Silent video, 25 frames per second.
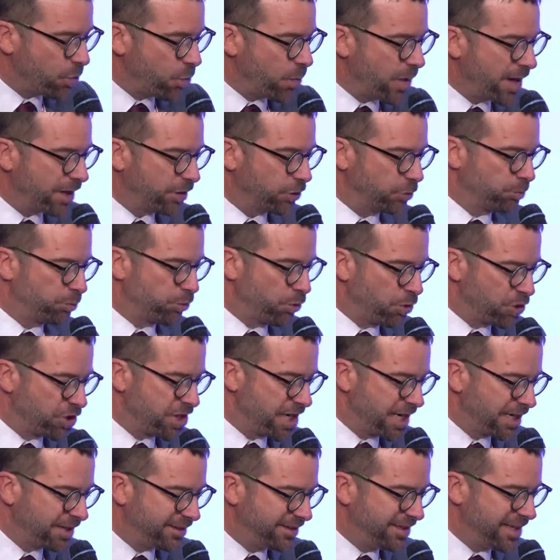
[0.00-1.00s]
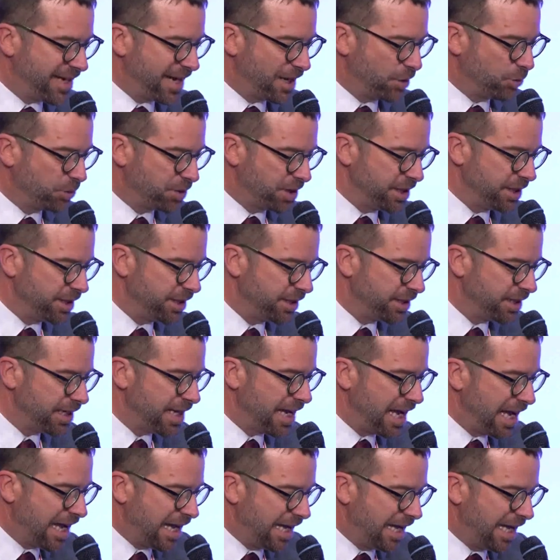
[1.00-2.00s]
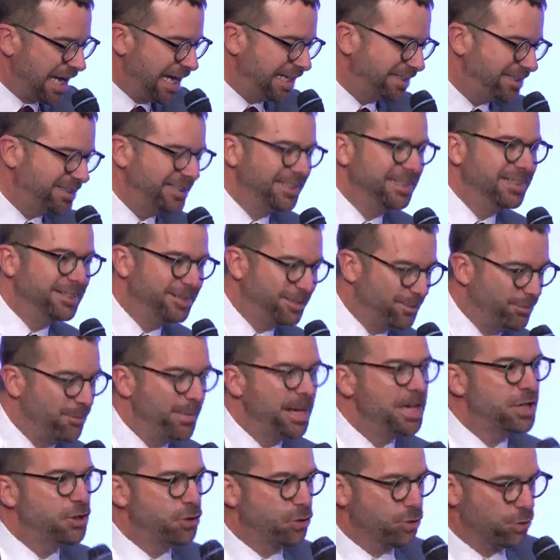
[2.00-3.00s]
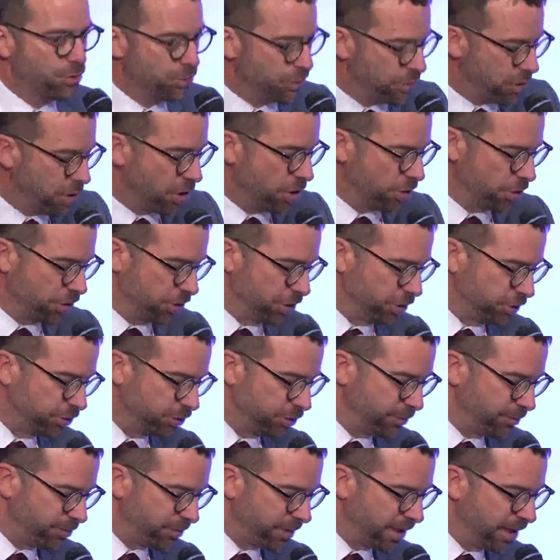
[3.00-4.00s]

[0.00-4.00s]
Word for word: whether the project they are looking at is mature or not.